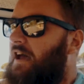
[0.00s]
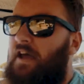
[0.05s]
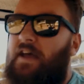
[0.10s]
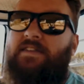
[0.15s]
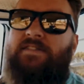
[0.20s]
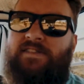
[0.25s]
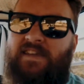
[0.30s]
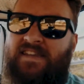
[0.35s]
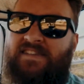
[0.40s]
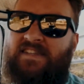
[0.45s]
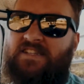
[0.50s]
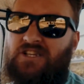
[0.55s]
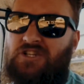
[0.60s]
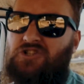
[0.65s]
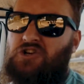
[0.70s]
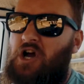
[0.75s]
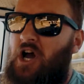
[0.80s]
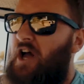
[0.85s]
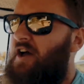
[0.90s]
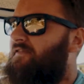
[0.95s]
it's easy to
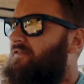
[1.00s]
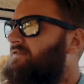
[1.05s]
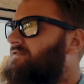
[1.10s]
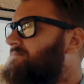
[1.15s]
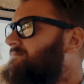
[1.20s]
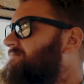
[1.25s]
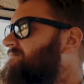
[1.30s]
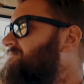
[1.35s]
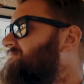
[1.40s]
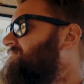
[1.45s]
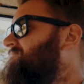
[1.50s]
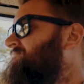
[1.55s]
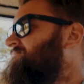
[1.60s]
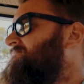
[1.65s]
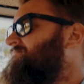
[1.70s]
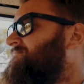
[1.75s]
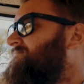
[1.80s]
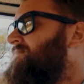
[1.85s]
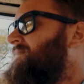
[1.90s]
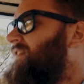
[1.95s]
drive.
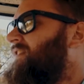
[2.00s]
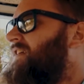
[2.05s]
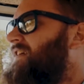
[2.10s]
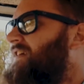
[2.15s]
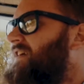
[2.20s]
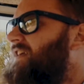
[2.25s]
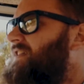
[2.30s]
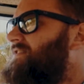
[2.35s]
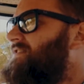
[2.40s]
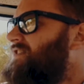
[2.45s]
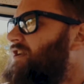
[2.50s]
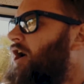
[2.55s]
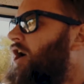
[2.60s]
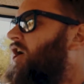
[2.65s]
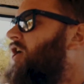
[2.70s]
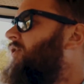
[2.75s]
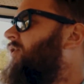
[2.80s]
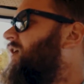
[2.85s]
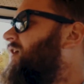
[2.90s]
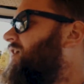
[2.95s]
It's
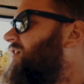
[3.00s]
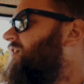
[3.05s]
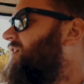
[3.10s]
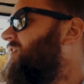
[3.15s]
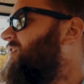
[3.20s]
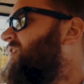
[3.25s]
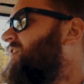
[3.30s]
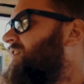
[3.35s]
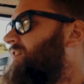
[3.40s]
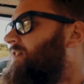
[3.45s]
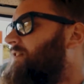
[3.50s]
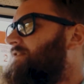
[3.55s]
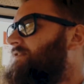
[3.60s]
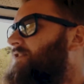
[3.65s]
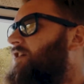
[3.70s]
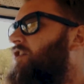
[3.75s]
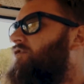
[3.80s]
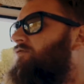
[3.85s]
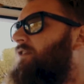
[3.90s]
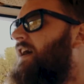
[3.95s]
no
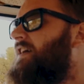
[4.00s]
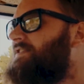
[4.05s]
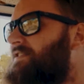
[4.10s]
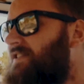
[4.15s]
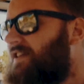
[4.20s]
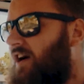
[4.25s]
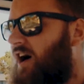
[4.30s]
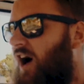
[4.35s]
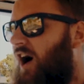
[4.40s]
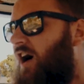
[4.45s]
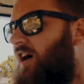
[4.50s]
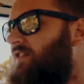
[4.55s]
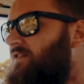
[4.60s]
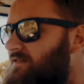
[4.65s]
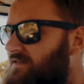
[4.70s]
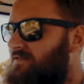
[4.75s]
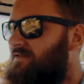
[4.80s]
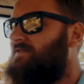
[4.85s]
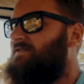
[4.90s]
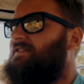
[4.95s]
race car,
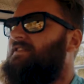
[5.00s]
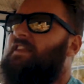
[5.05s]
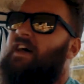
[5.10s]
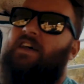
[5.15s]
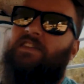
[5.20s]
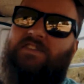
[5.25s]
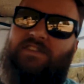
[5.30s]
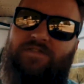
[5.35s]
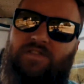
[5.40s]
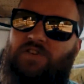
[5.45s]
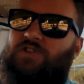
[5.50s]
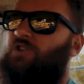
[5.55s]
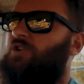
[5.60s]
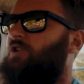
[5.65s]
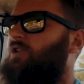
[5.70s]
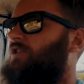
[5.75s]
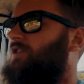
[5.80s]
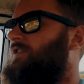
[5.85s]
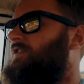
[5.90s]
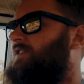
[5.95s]
that's for
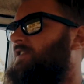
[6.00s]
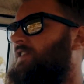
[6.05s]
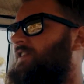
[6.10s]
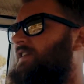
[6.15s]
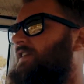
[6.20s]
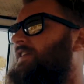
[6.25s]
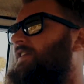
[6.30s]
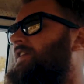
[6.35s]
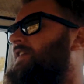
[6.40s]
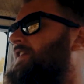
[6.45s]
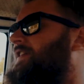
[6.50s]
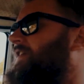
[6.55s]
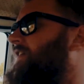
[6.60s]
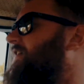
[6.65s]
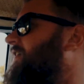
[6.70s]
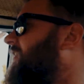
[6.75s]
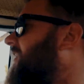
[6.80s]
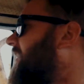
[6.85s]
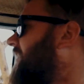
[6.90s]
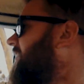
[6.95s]
sure.
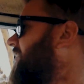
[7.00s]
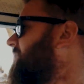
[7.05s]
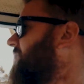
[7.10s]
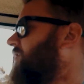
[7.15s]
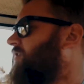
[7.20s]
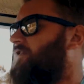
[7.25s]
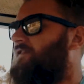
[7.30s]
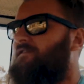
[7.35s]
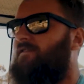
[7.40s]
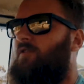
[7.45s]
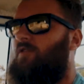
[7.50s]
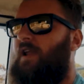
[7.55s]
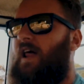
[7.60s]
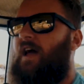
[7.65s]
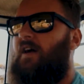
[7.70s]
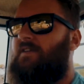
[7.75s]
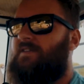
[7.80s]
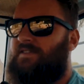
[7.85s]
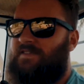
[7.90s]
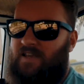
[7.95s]
I think I'm going to fall
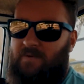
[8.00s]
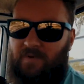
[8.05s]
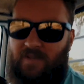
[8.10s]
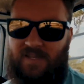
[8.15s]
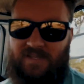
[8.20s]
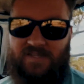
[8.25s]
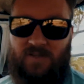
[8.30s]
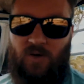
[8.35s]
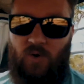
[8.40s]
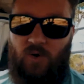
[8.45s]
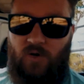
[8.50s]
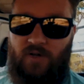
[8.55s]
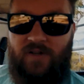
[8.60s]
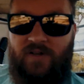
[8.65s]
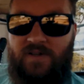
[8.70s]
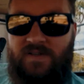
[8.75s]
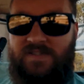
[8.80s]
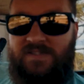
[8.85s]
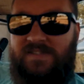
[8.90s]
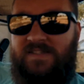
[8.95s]
out in some of these
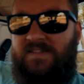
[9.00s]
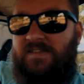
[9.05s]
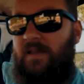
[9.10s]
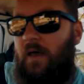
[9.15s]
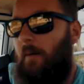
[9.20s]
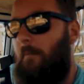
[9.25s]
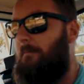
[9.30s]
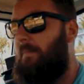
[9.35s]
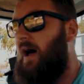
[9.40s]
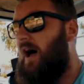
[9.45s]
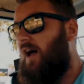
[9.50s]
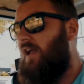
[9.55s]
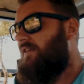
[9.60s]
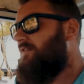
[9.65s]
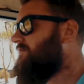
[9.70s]
corners, but